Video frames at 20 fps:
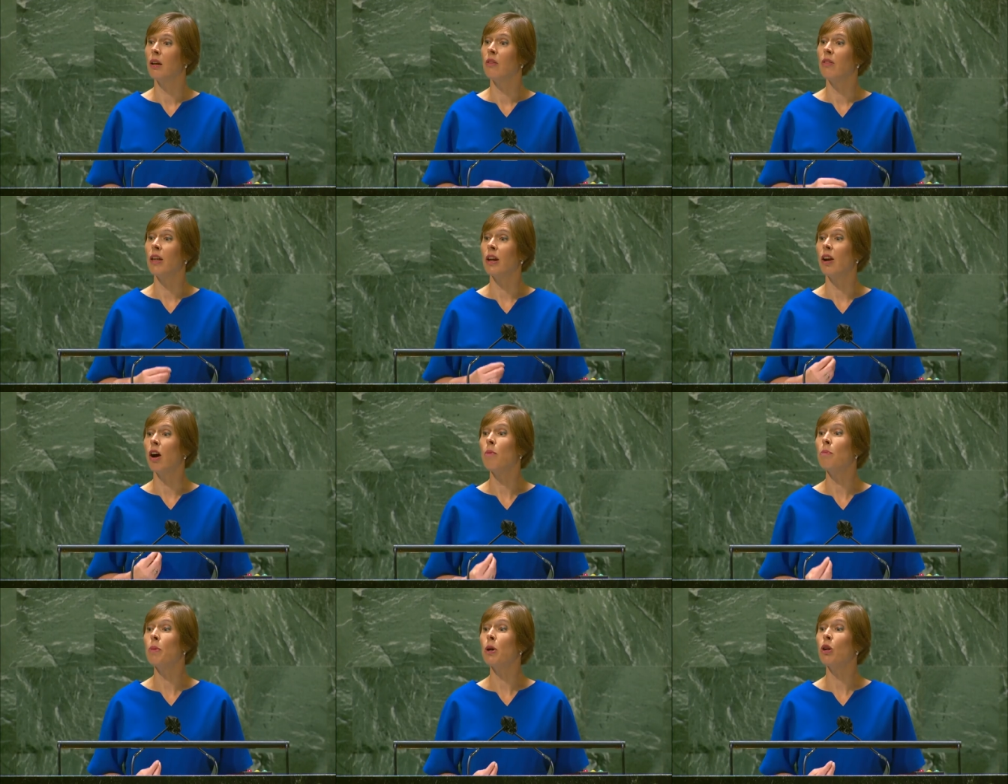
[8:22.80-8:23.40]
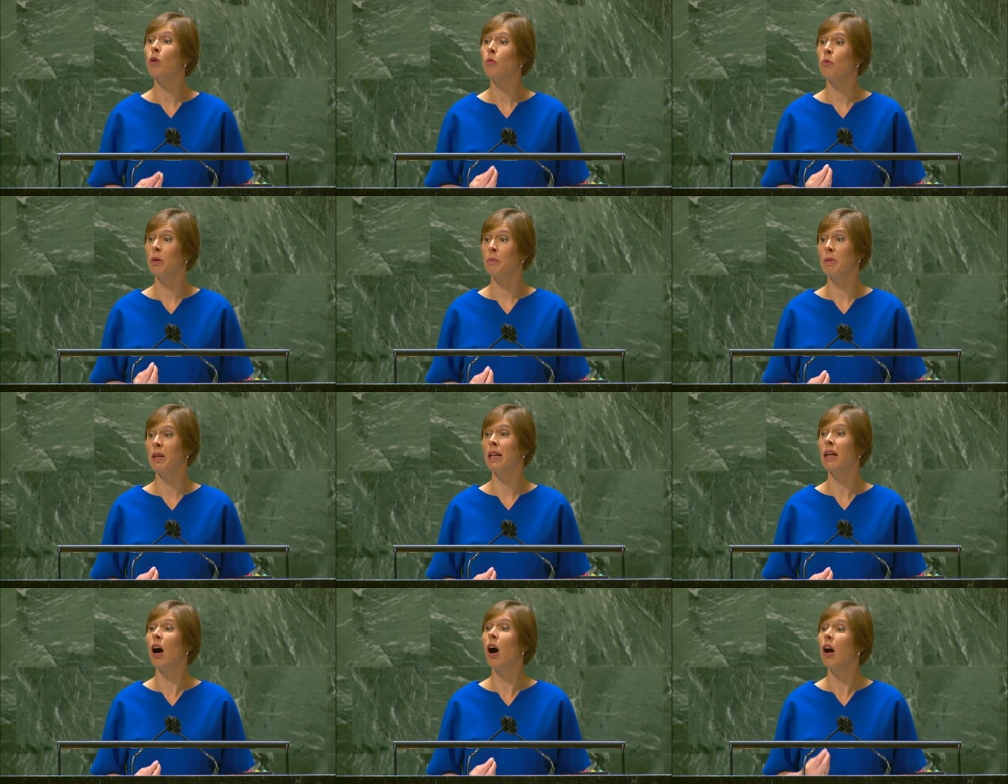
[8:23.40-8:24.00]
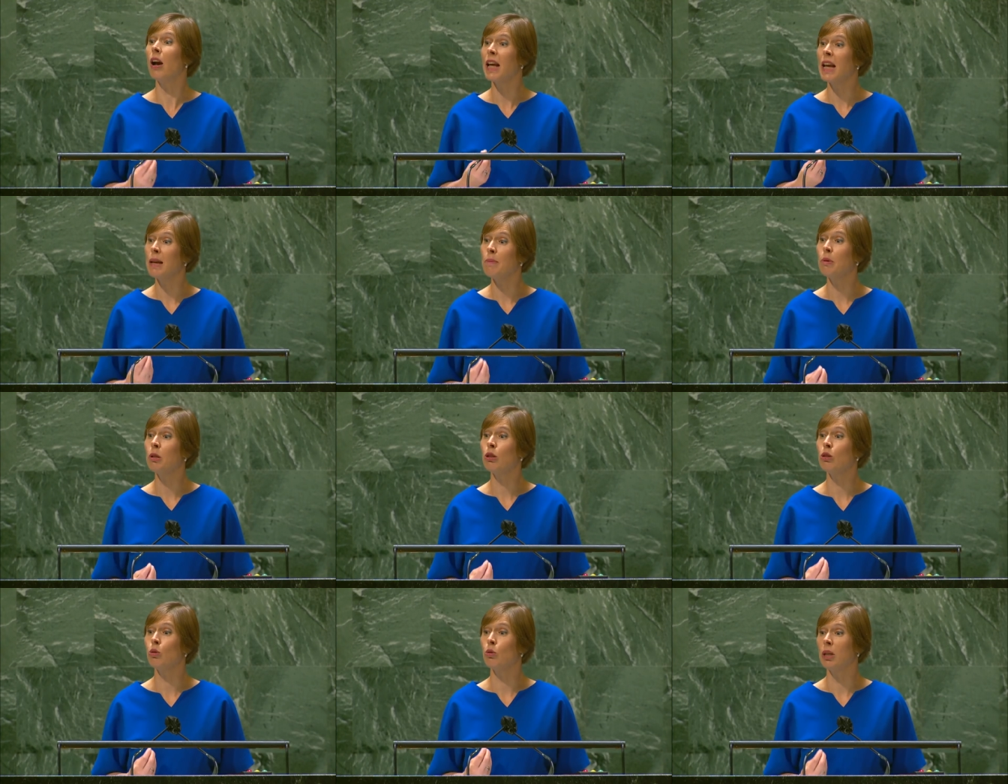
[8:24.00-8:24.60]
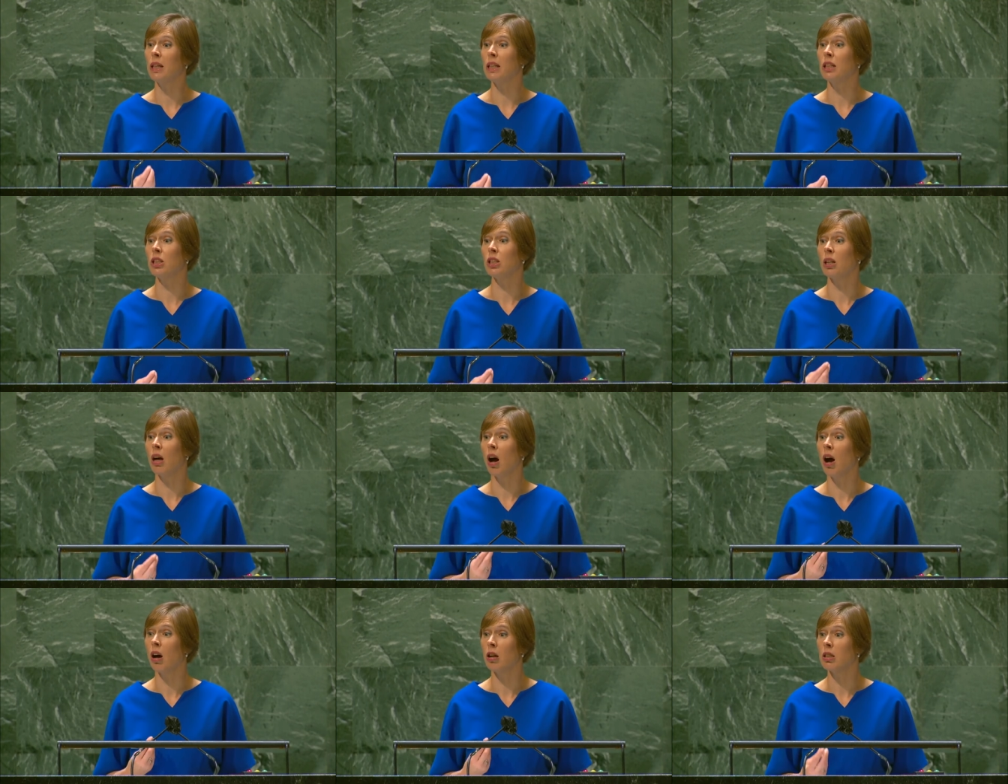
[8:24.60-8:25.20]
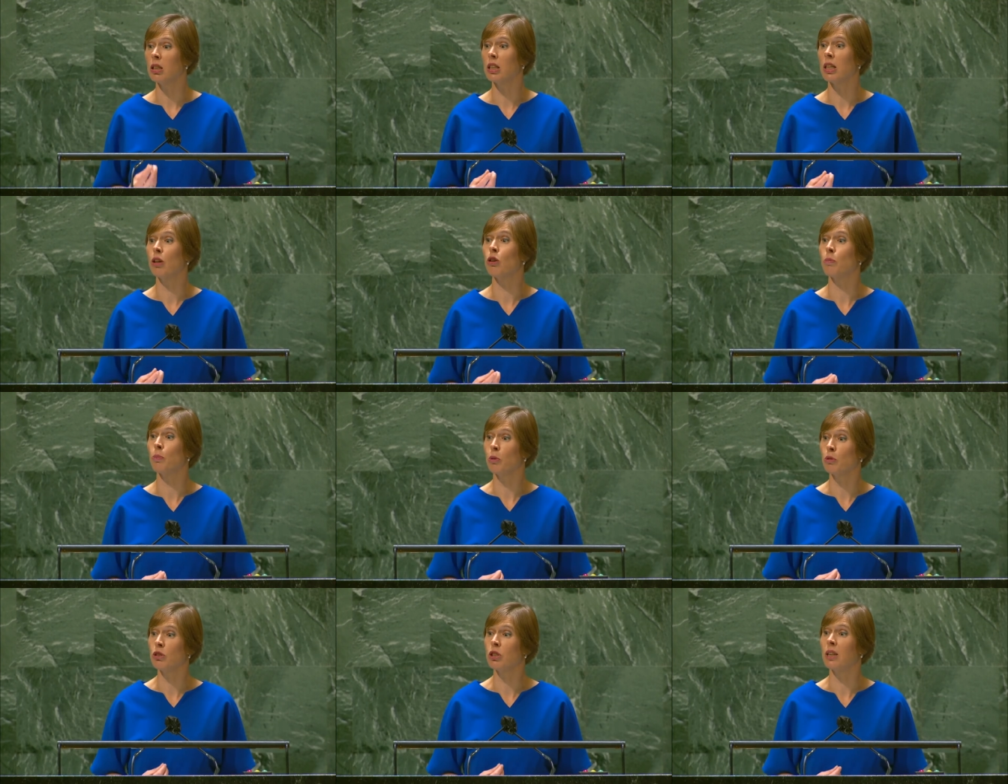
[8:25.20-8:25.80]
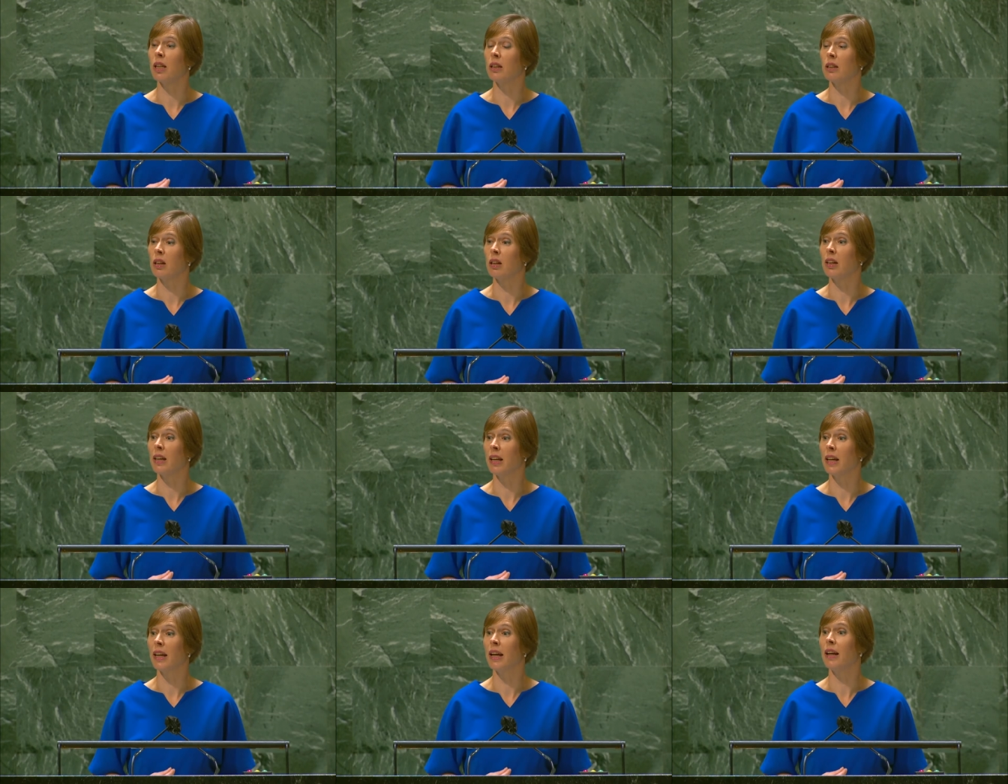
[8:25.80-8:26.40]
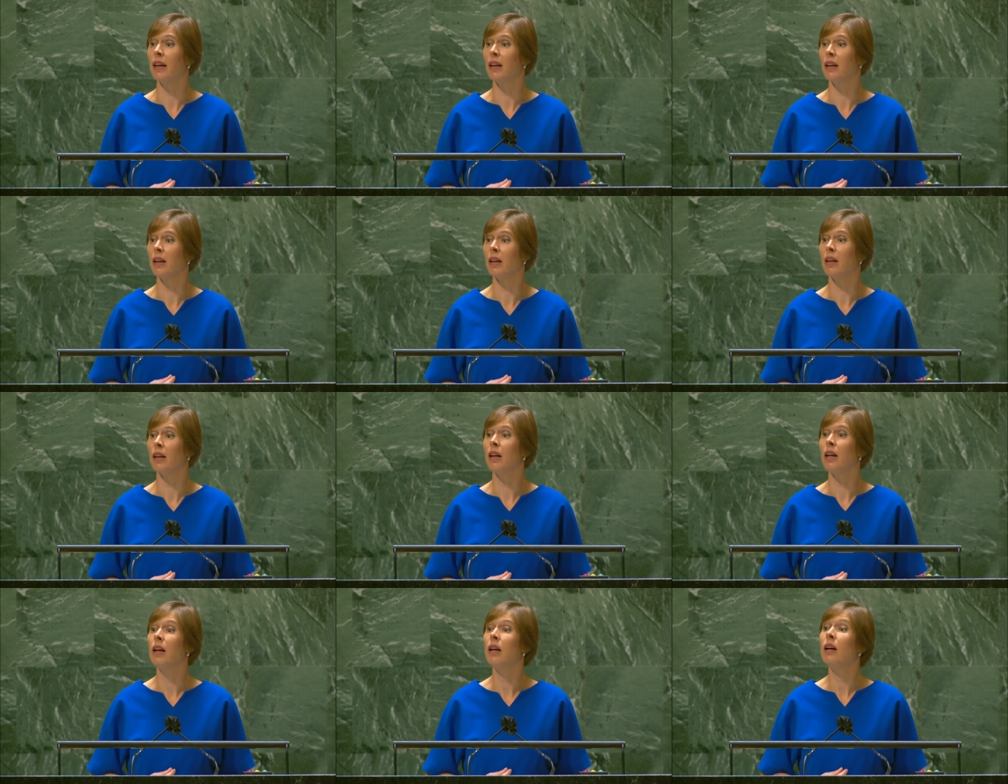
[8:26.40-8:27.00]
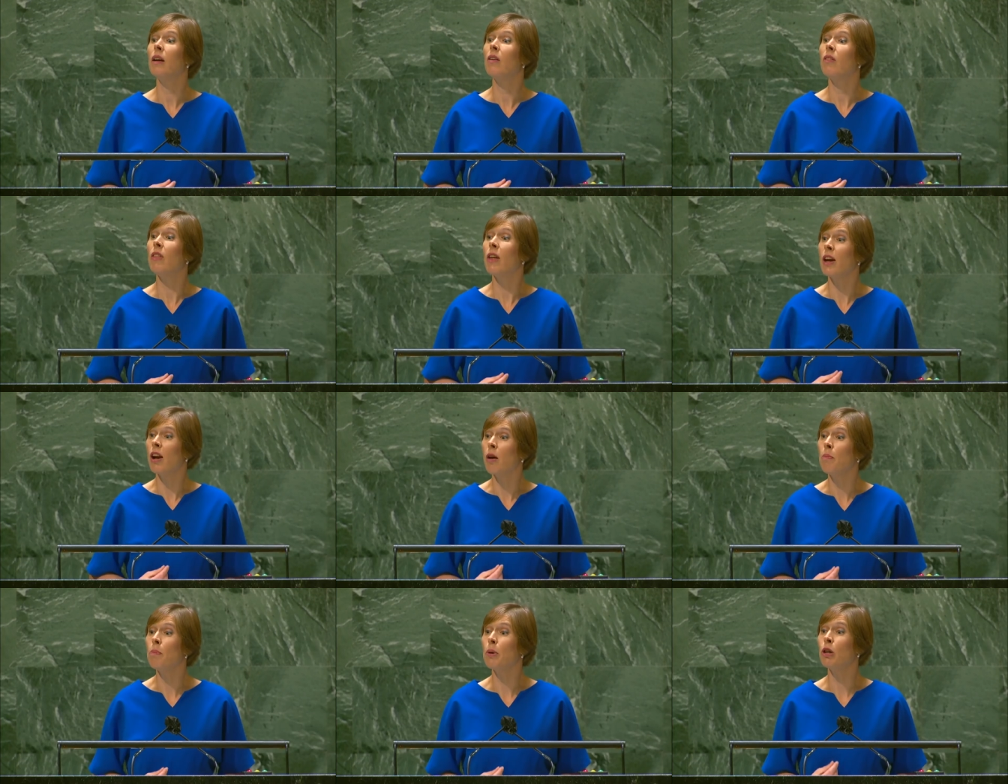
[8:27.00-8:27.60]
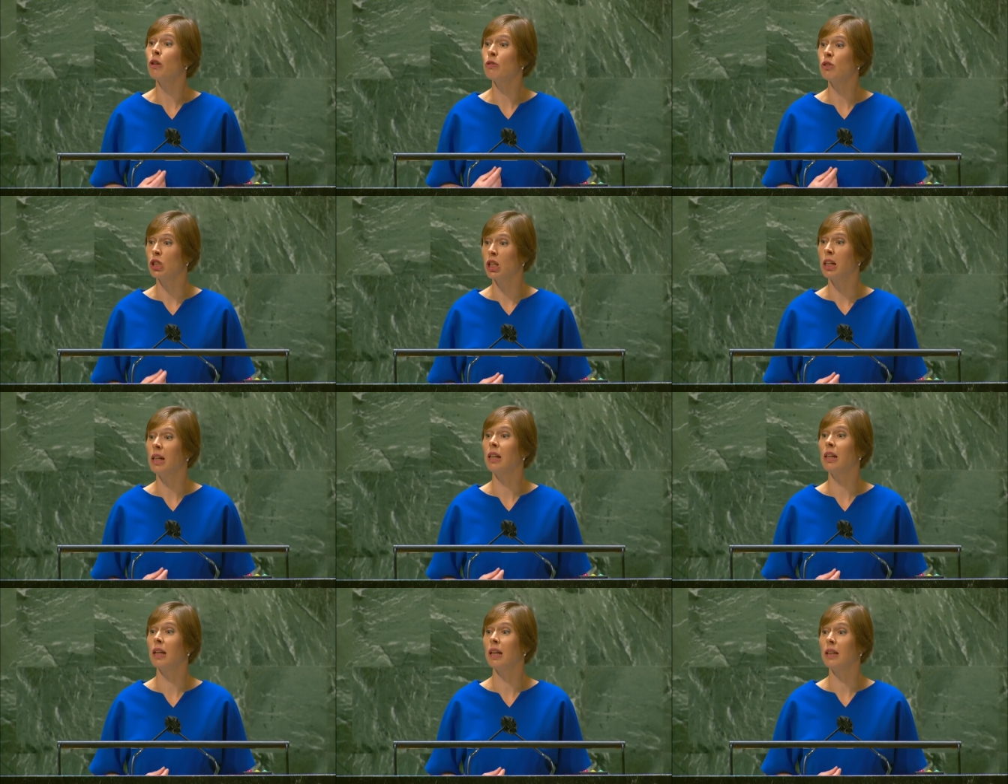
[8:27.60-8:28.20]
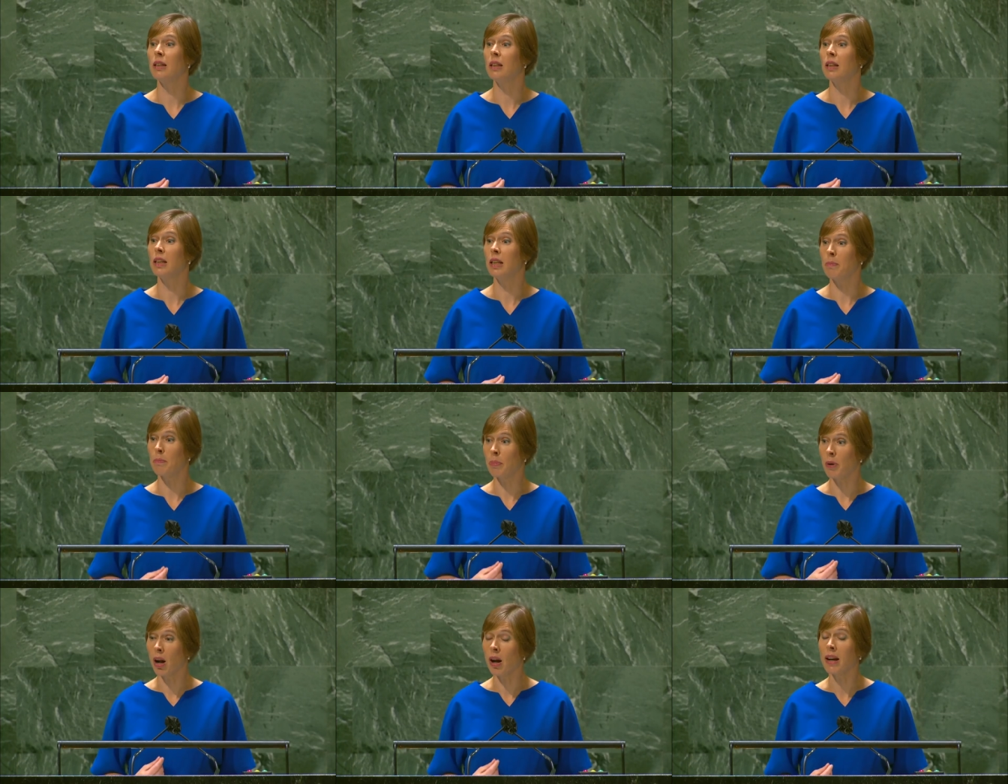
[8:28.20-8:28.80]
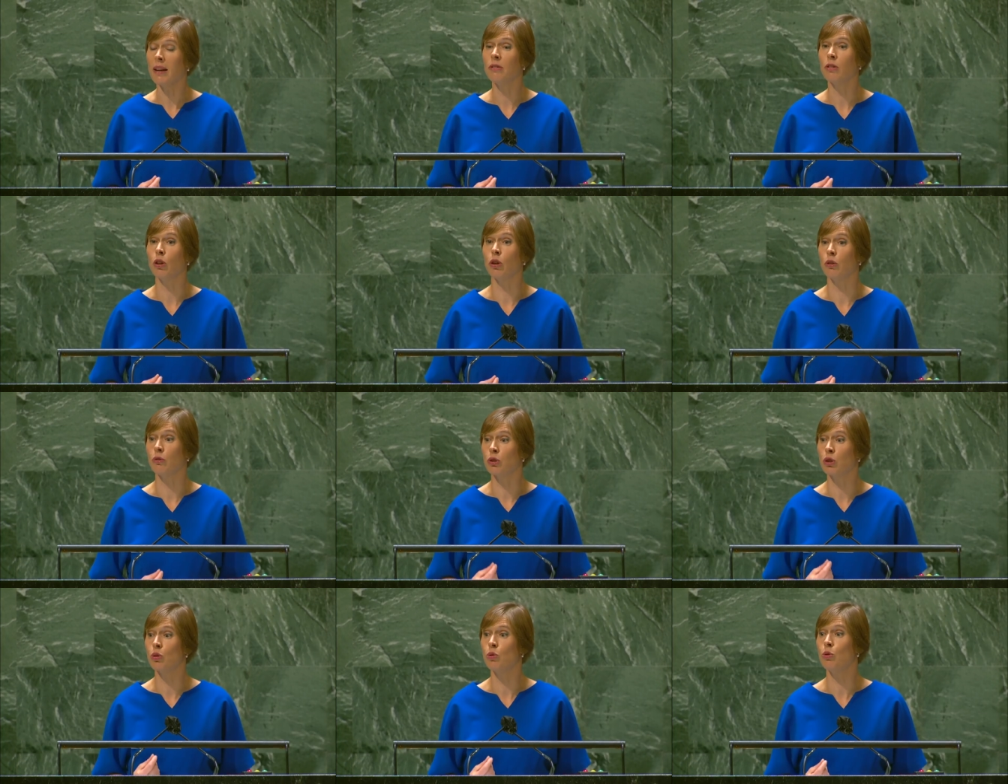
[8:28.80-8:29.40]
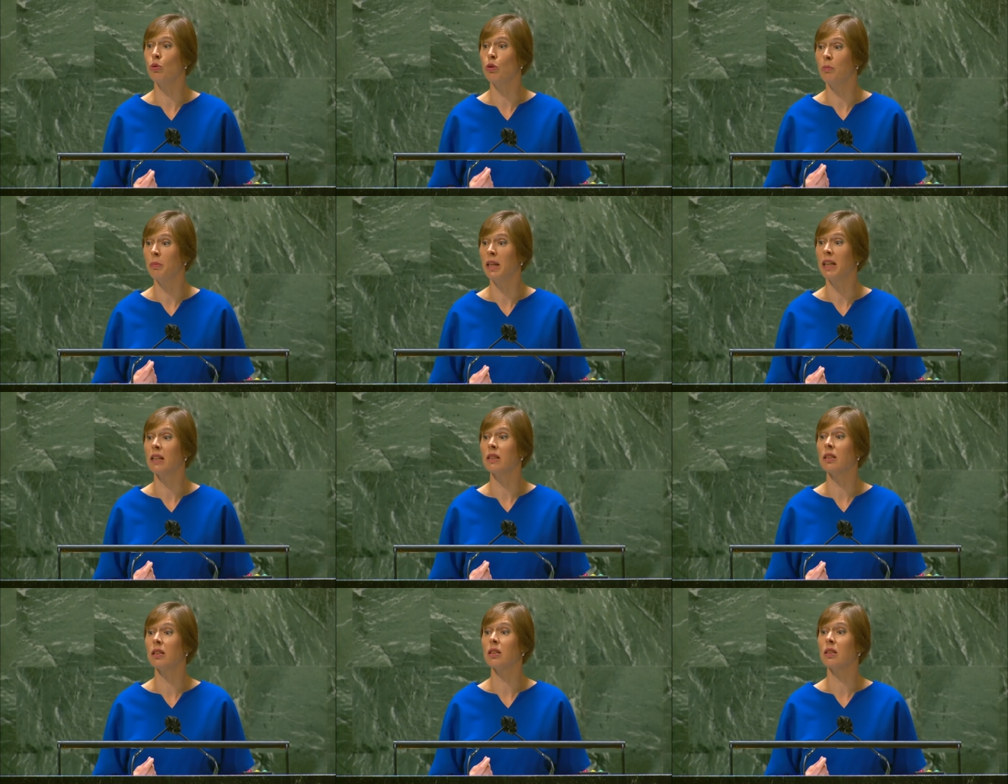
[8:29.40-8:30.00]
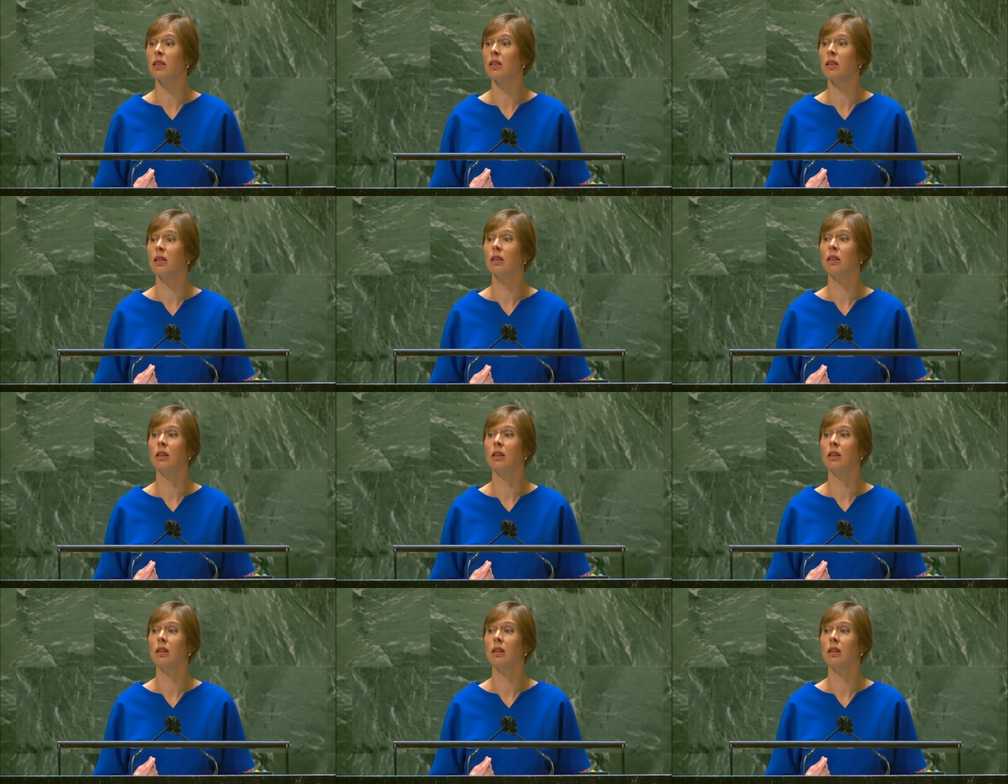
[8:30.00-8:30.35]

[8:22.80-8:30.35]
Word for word: the number of women unable to reach ante or postnatal care, the number of children deprived of school meals.